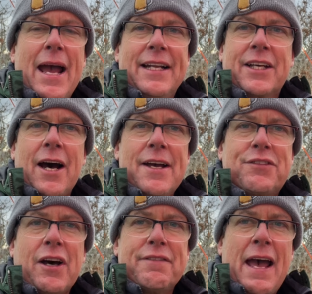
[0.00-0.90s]
And
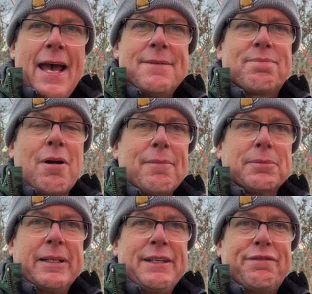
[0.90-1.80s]
guys, I've had
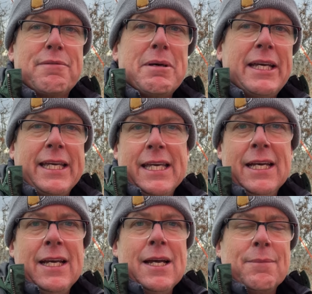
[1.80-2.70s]
probably, for me,
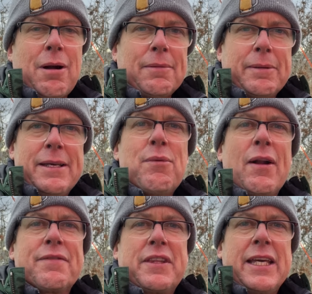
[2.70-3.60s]
probably
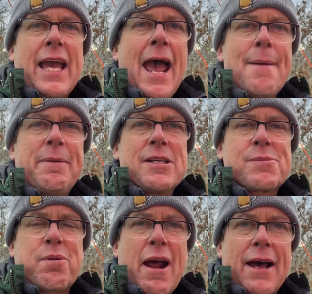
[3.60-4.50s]
one of the
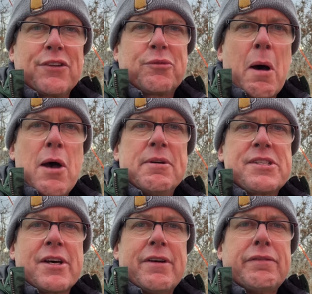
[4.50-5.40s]
happiest, proudest
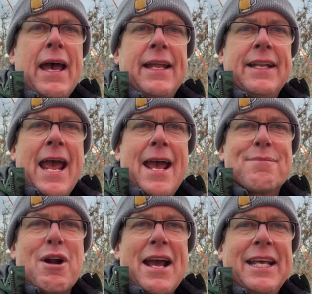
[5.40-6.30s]
moments I've ever had in
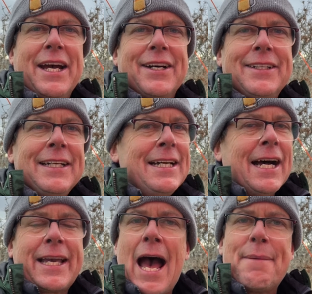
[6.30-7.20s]
ham radio.
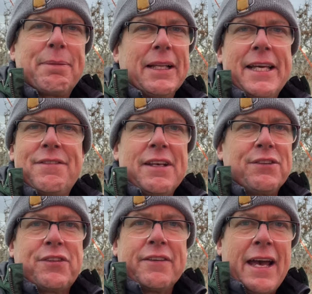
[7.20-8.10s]
Can't believe
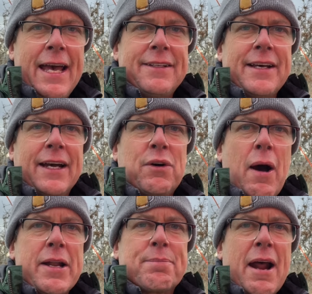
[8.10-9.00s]
this. I've had
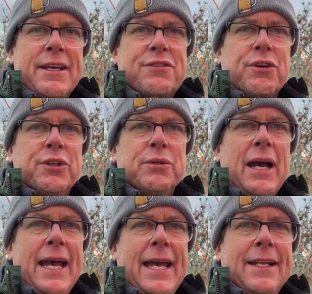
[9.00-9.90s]
quite a breakthrough,
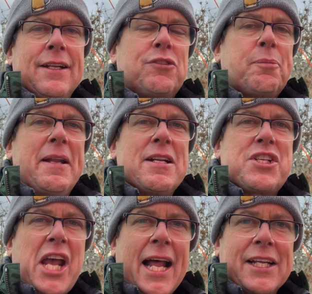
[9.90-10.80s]
and it's been a
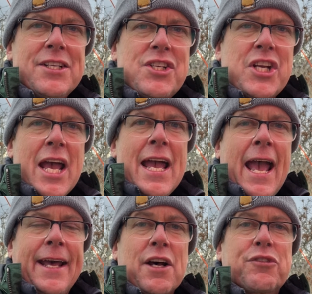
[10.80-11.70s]
challenge,
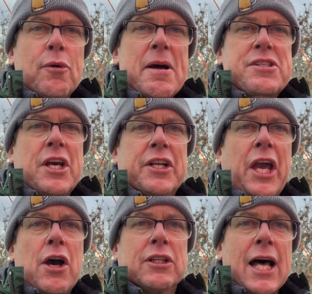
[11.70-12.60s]
and I was almost going to
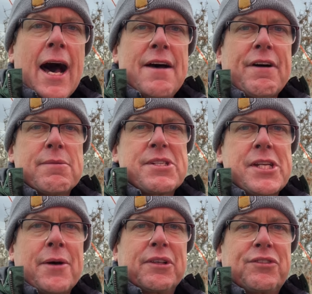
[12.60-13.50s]
go live. I was
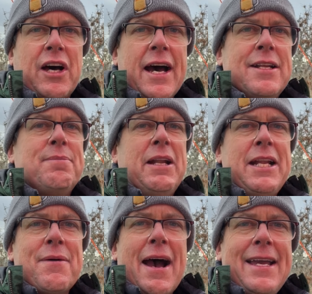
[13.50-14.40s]
so excited. But
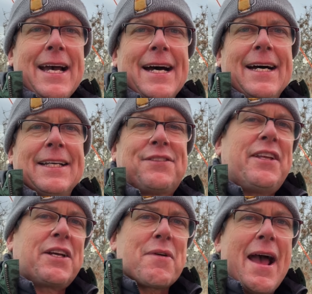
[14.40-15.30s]
anyway,
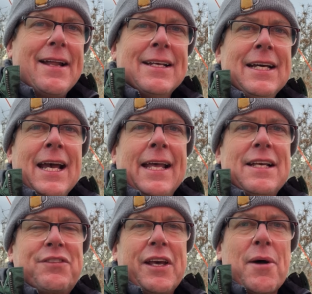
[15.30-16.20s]
stick around, and
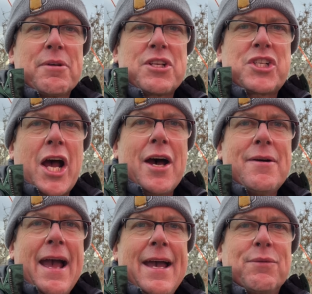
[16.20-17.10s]
let's get on with the show,
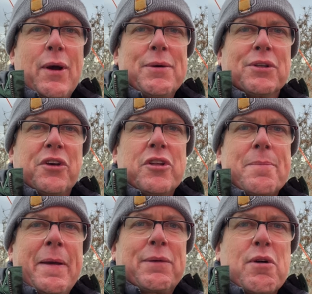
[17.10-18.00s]
and we will do the
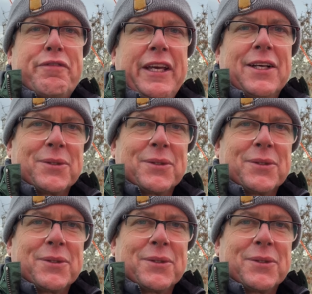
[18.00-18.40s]
big reveal.